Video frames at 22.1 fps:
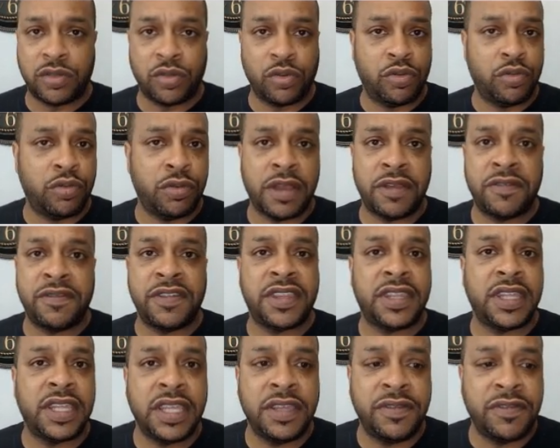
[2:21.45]
through
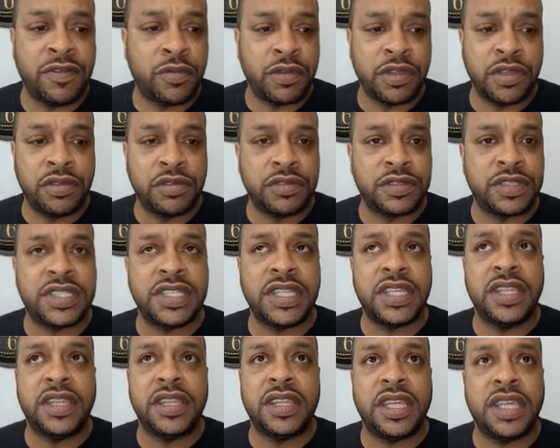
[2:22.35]
everything, even where you'll
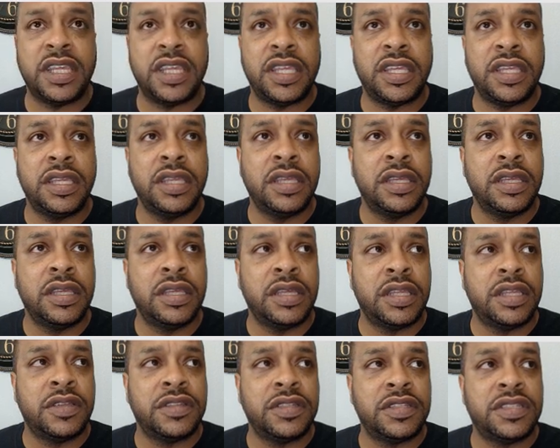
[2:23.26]
see the
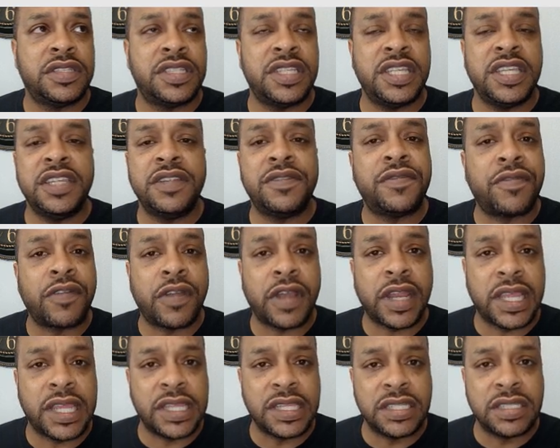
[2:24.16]
seed
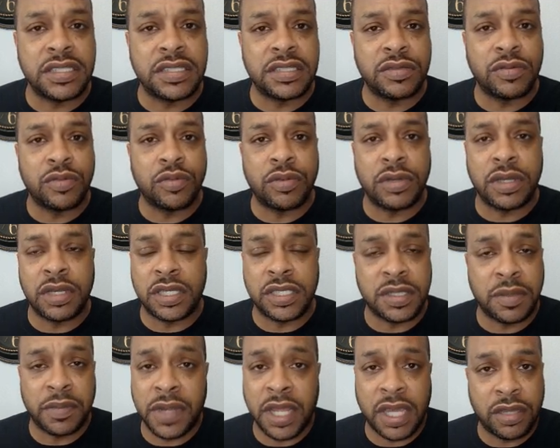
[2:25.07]
phrase,
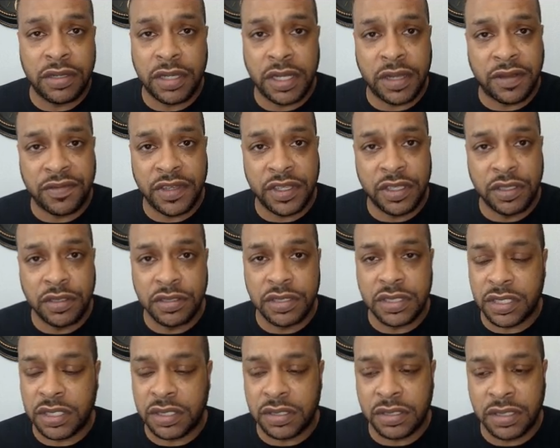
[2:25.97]
because I'm not going to ever
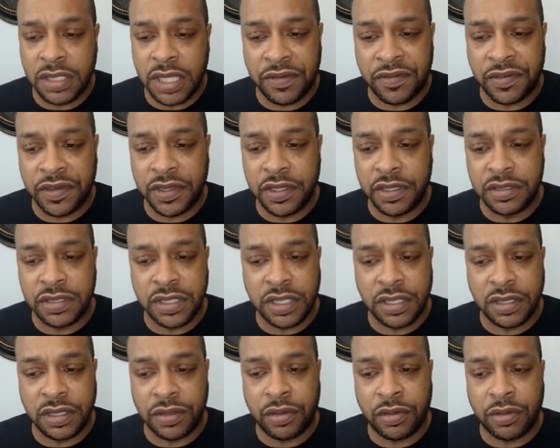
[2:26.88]
use it and never
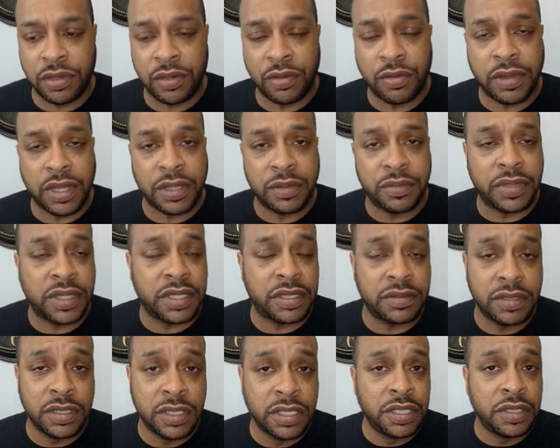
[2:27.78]
use it and throw it away,
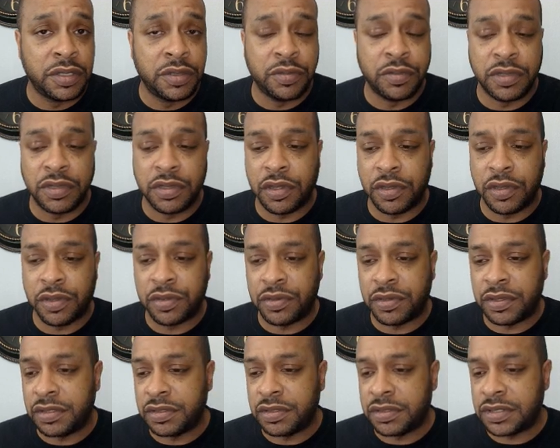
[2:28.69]
but we'll go through it.